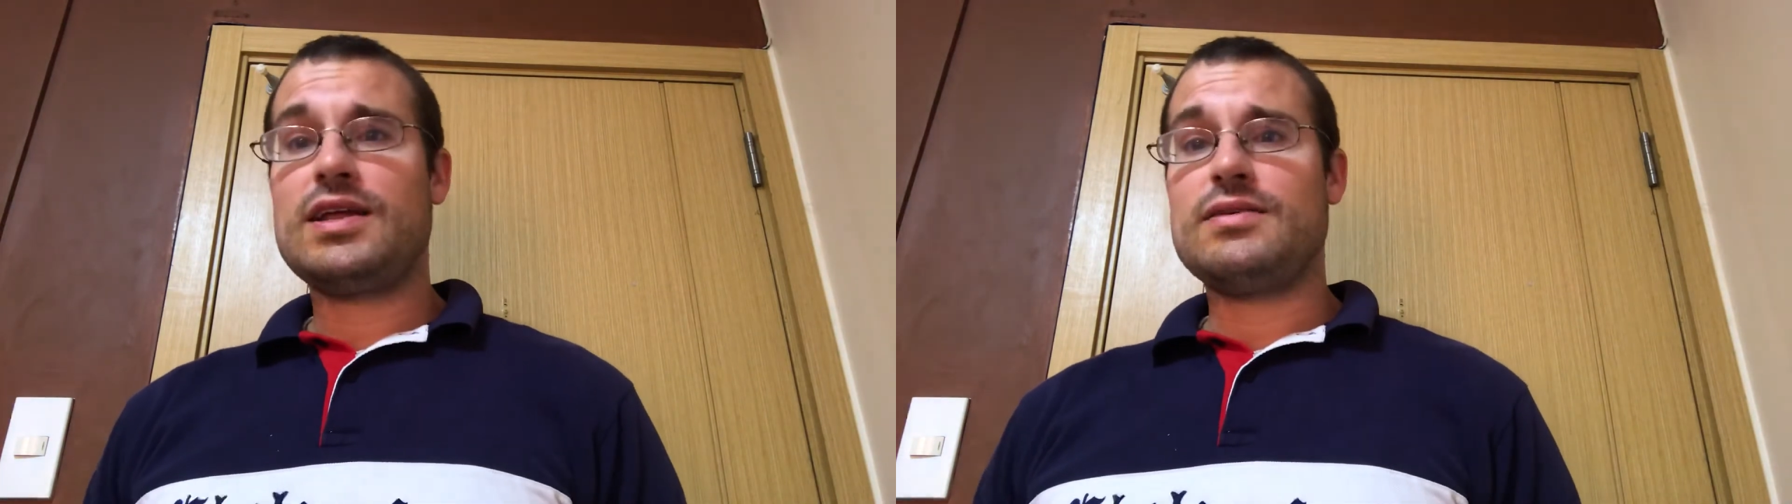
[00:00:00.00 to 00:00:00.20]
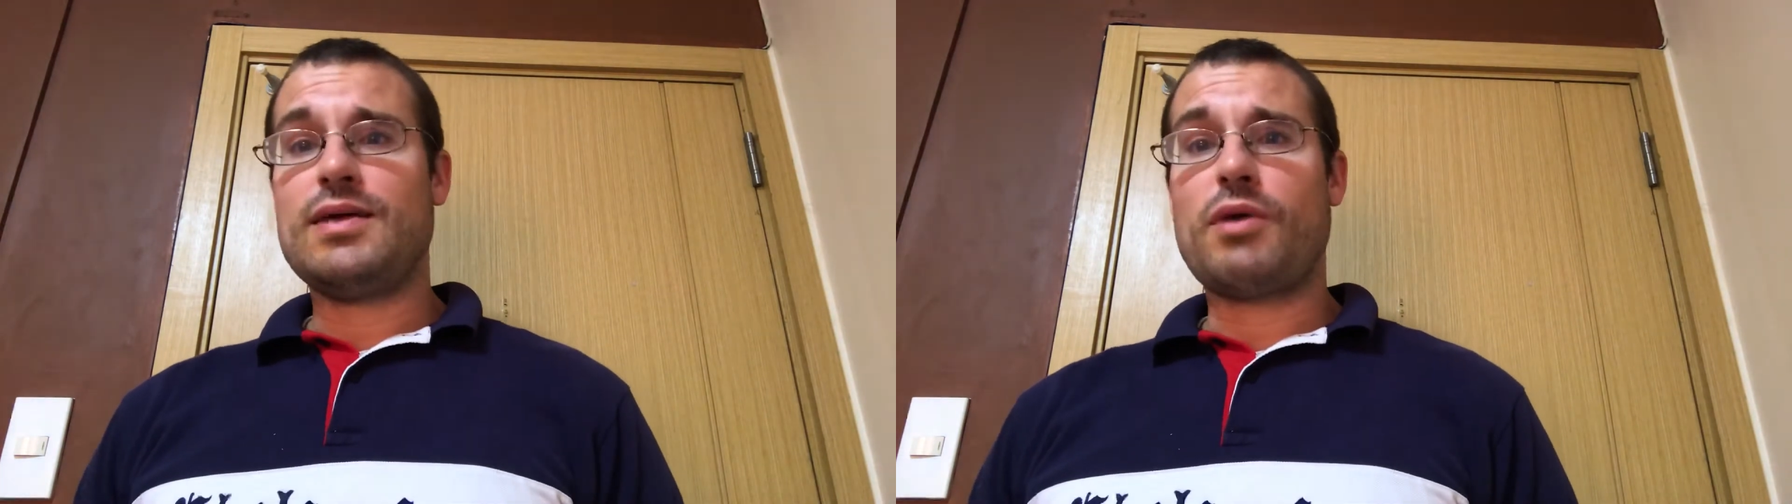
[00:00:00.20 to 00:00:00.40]

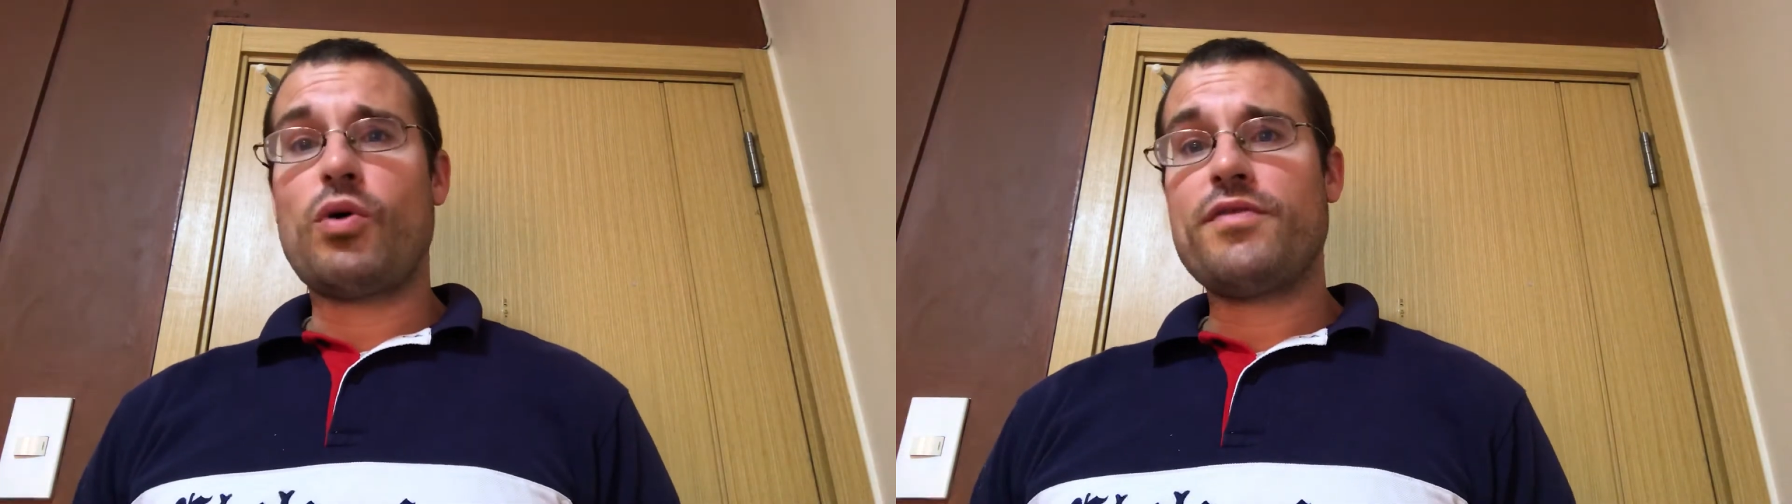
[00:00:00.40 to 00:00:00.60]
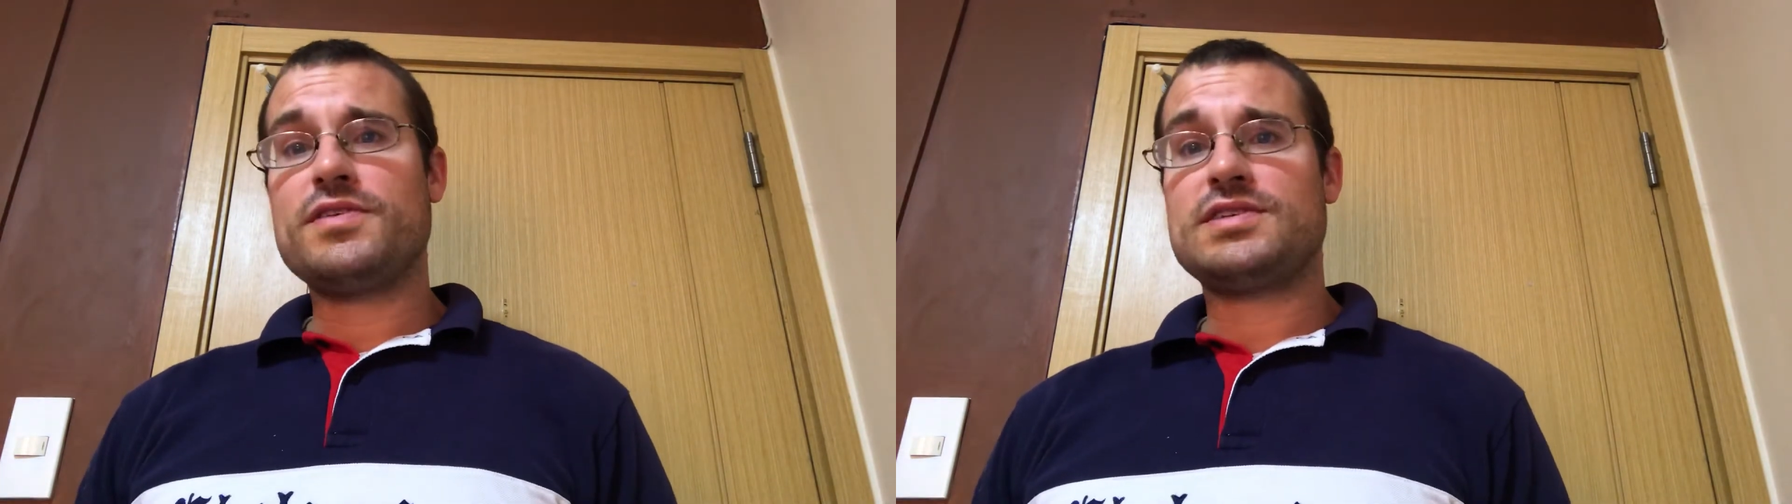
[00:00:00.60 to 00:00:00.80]
and my
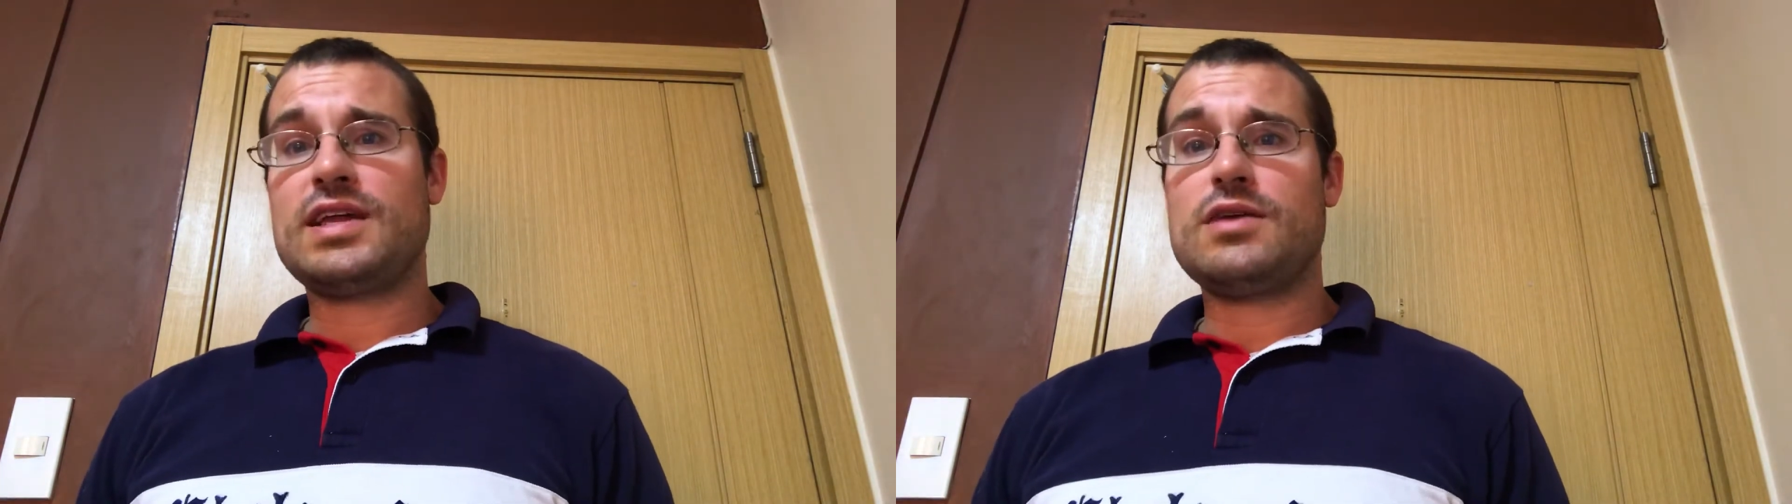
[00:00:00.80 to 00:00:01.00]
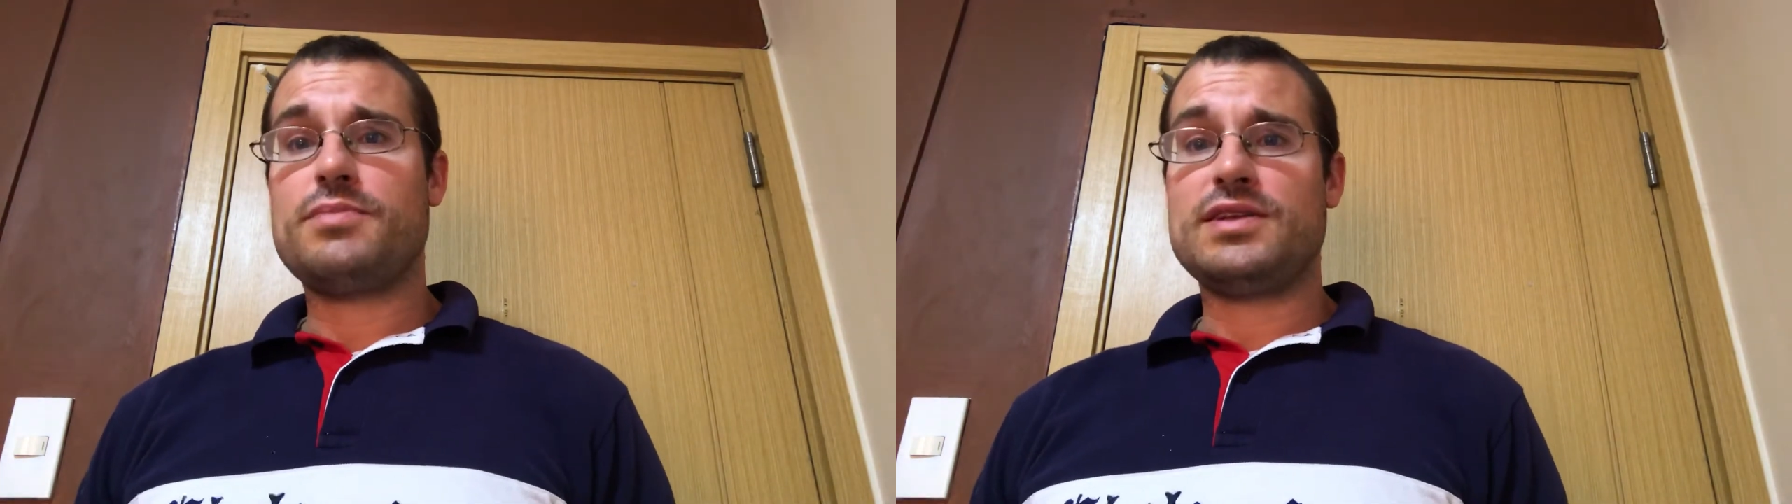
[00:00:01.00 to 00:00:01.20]
wife had
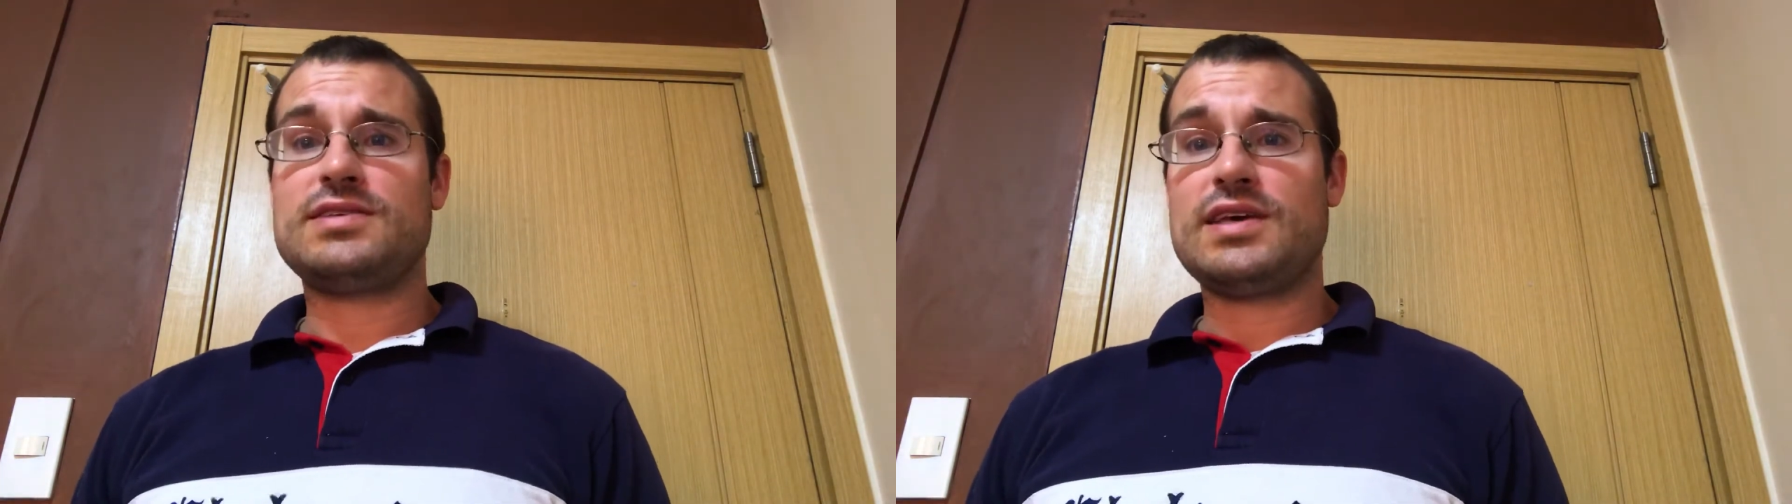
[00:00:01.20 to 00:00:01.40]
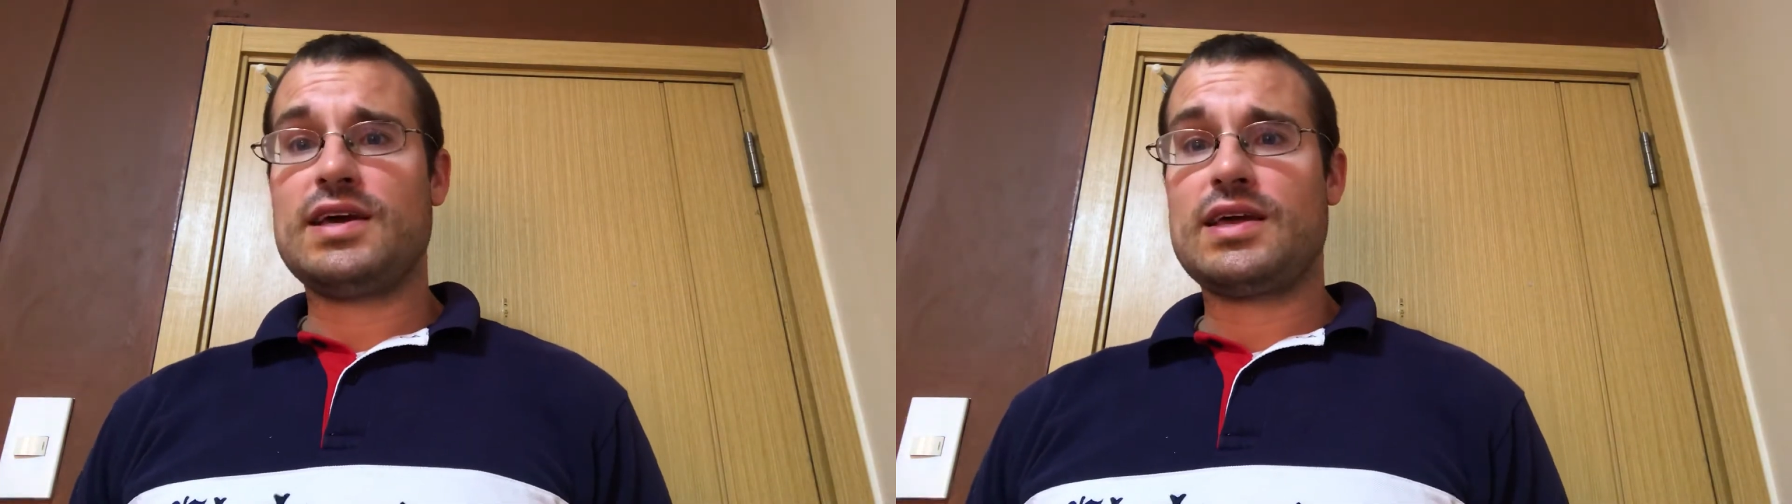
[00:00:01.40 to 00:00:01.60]
said he'd been
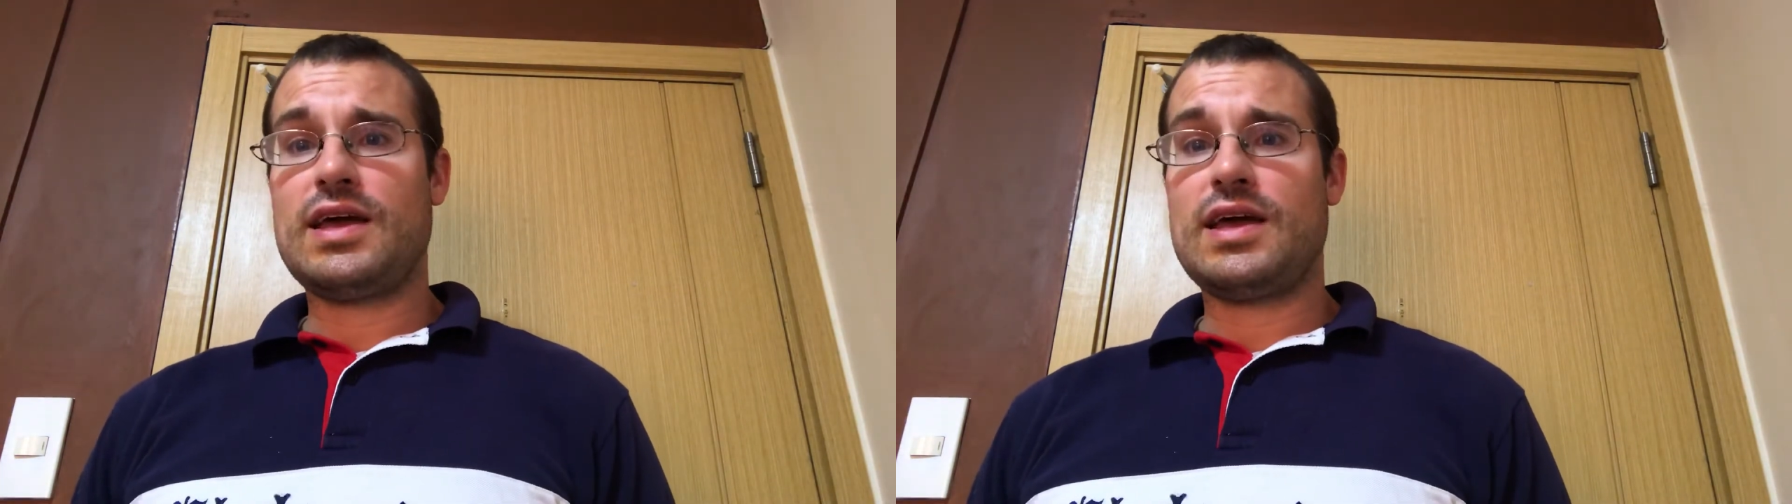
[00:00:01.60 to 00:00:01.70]
sick,